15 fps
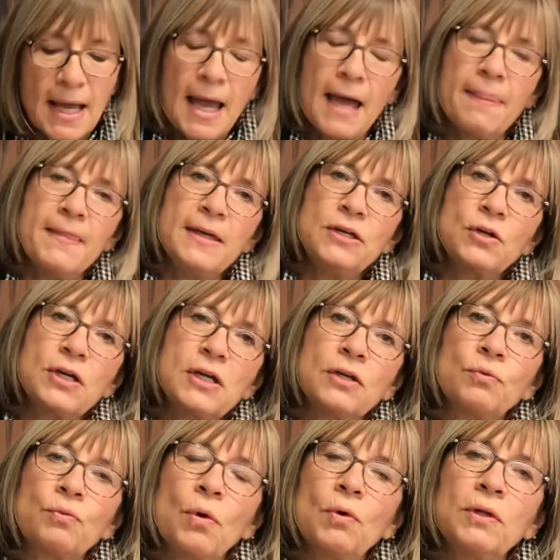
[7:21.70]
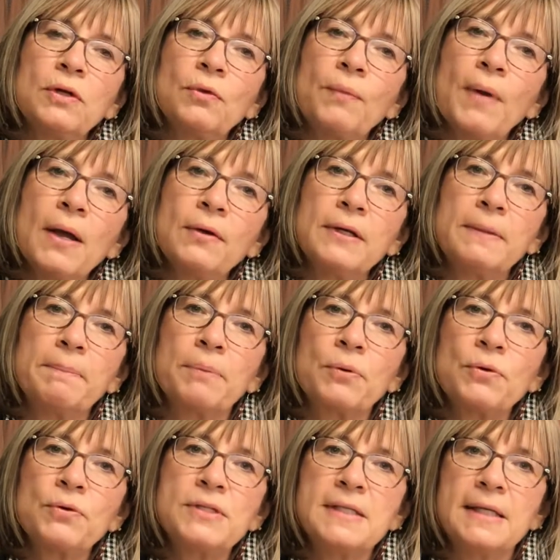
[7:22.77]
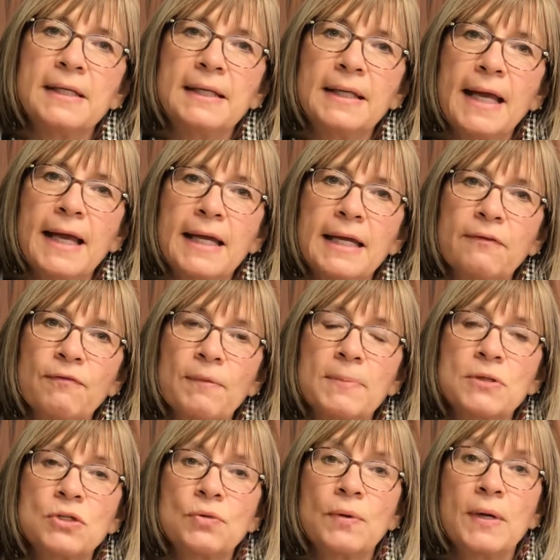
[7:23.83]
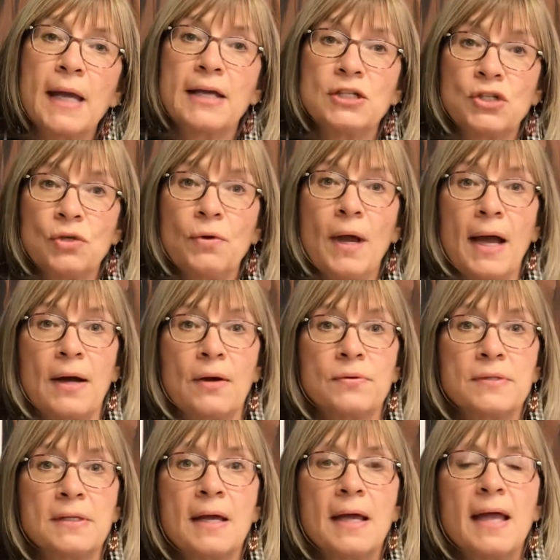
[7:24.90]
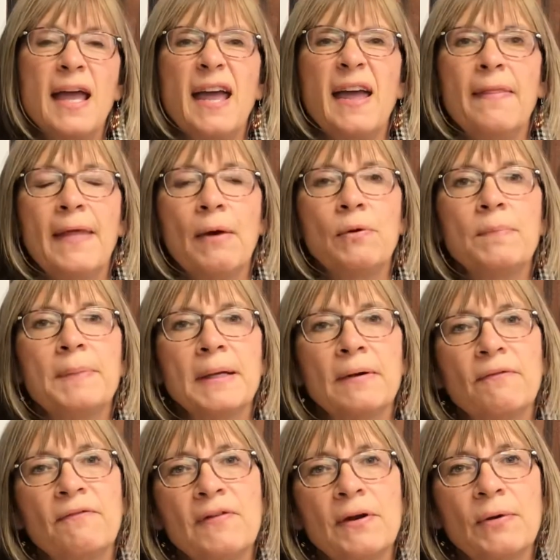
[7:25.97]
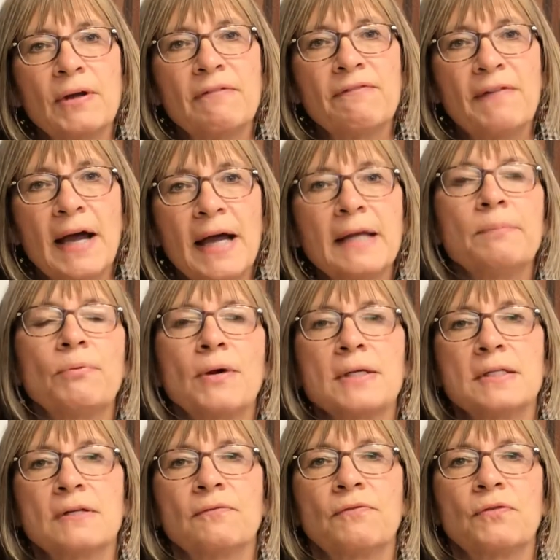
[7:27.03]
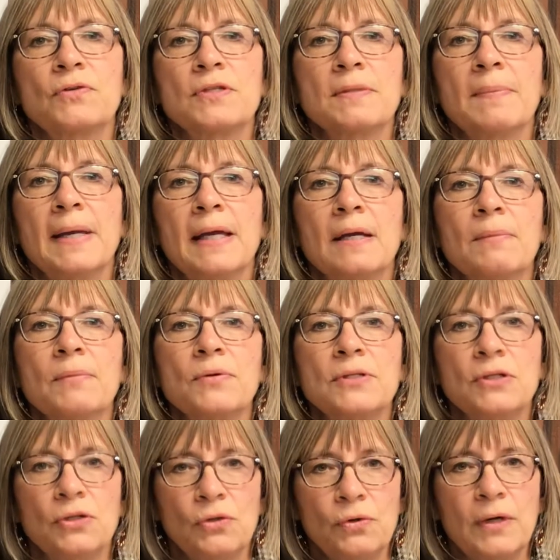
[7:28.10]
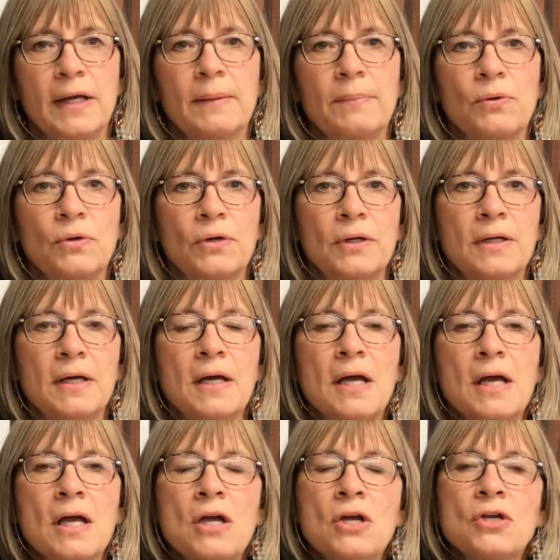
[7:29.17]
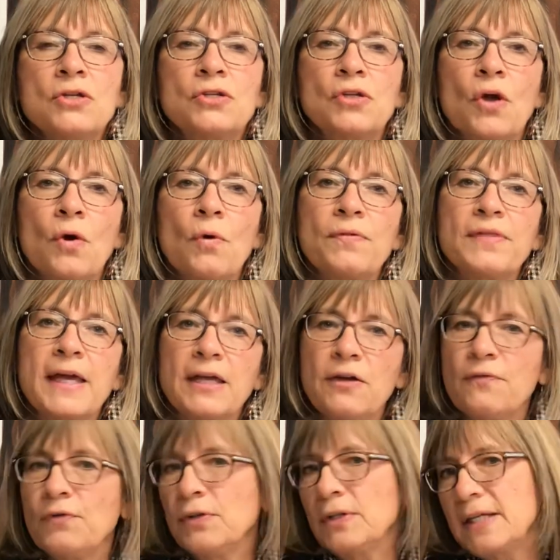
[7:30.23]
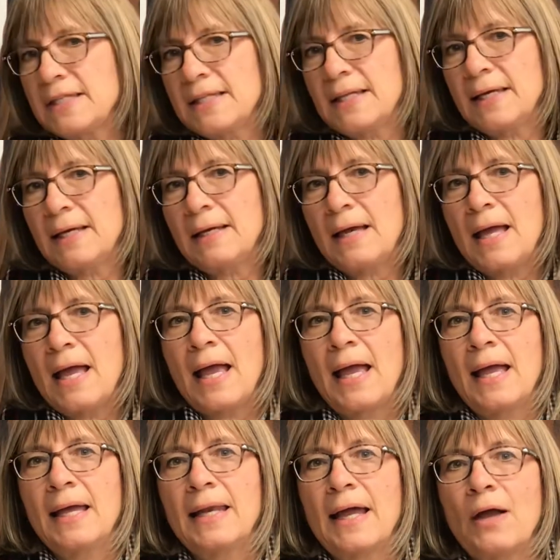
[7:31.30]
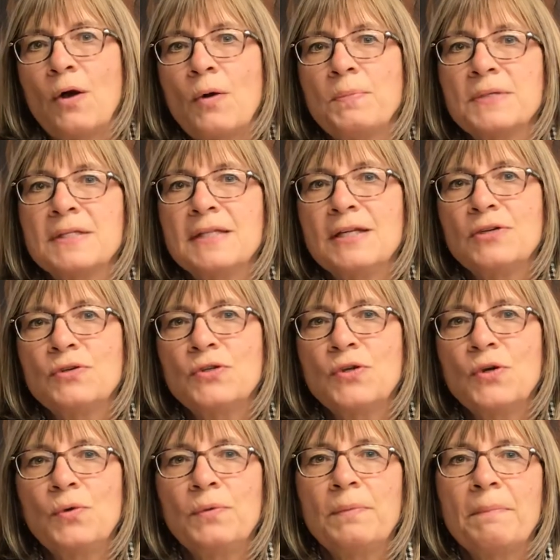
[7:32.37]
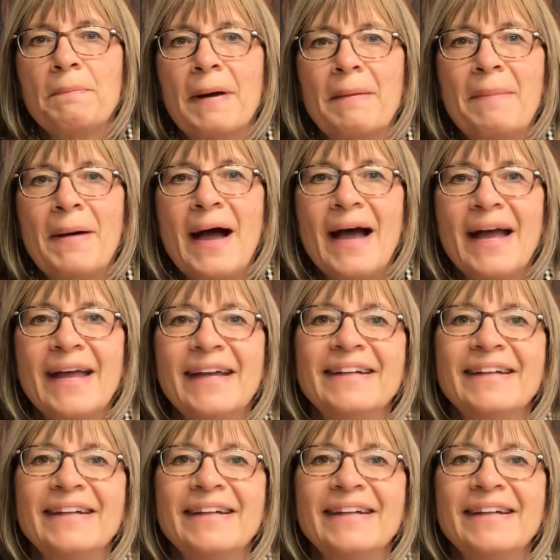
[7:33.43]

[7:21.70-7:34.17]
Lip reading: And then you can roll it around in birdseed and hang it from a tree at your house. And that would be a very fine present for some animals in your neighborhood. So thank you for listening, and I hope to see you soon. Bye-bye.